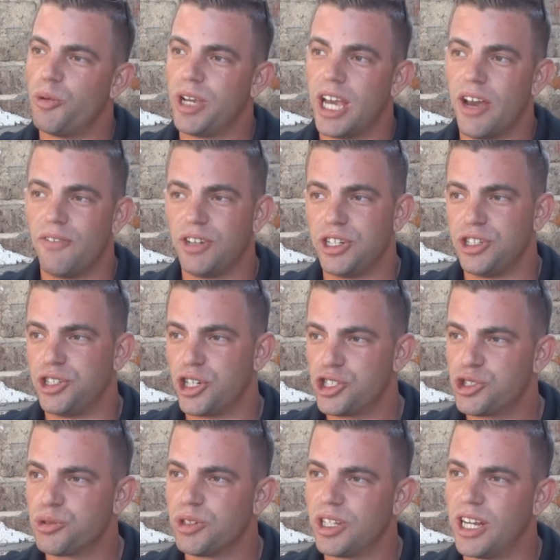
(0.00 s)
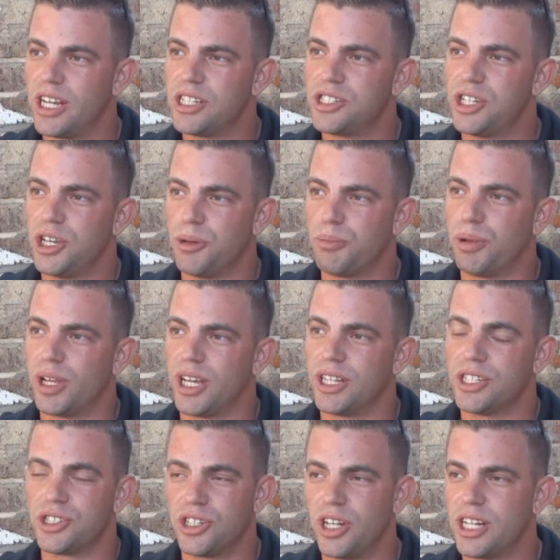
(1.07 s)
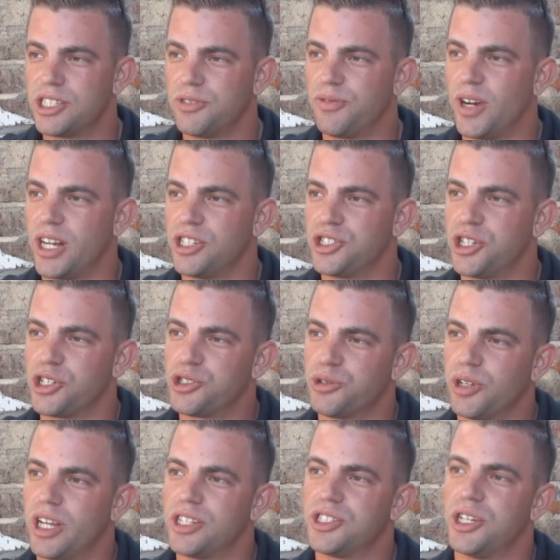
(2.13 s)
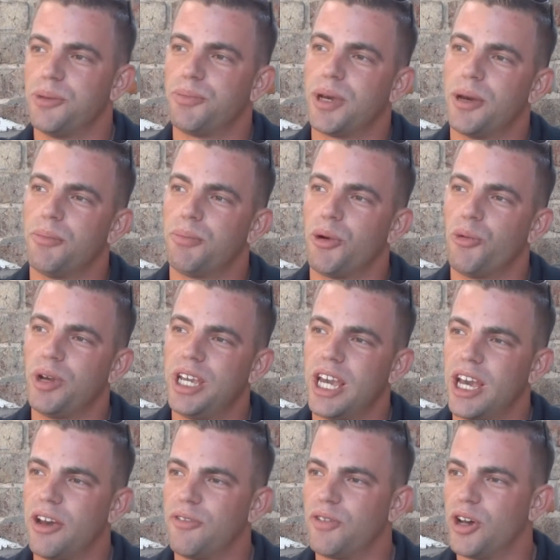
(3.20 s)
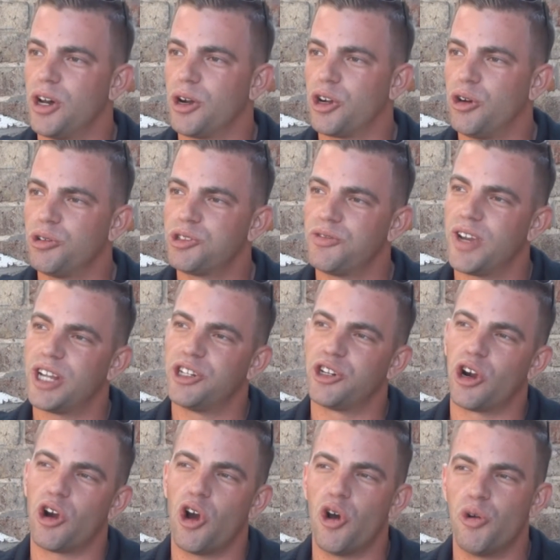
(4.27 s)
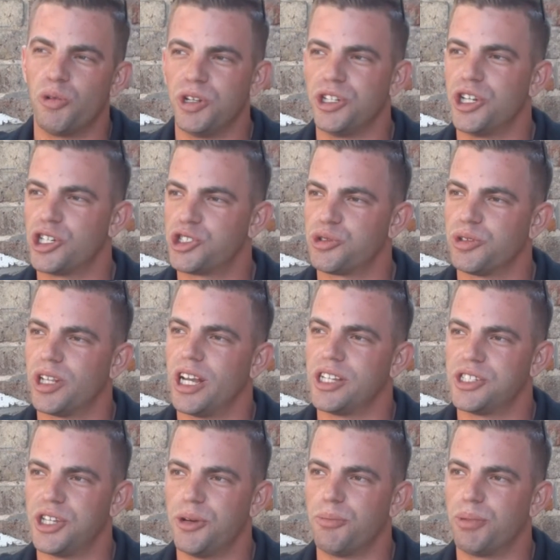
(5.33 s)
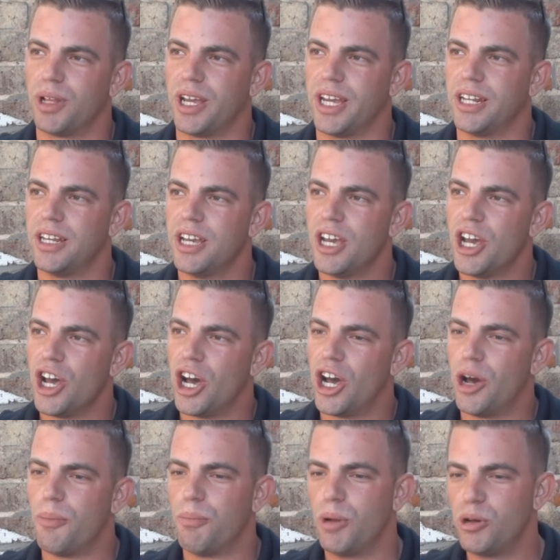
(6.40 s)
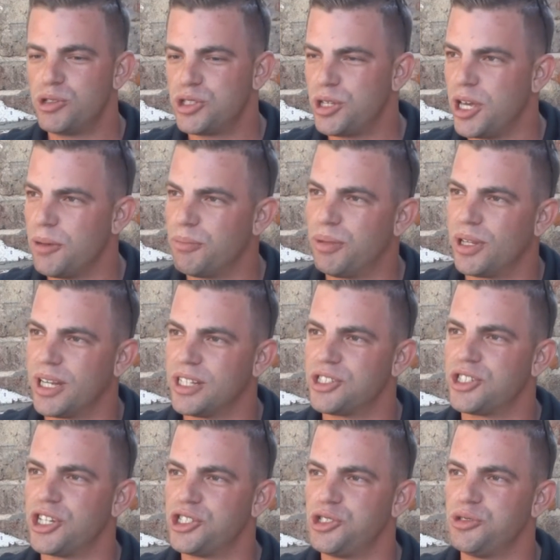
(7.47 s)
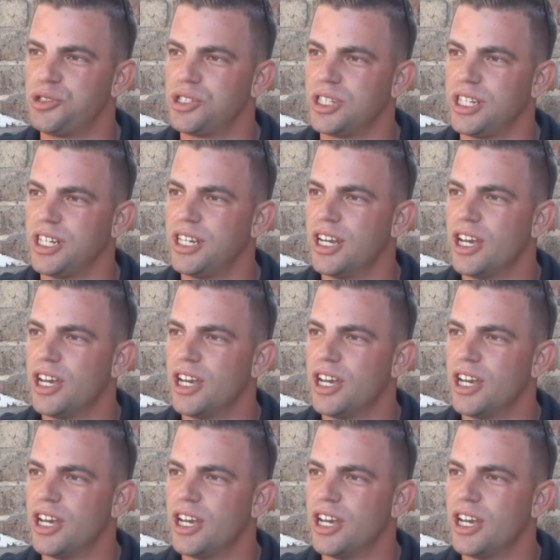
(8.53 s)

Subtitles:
we have an industrialized hemp plant that's classified as industrialized hemp, but we have cultivated our own industrialized hemp plant. Most hemp plants that you see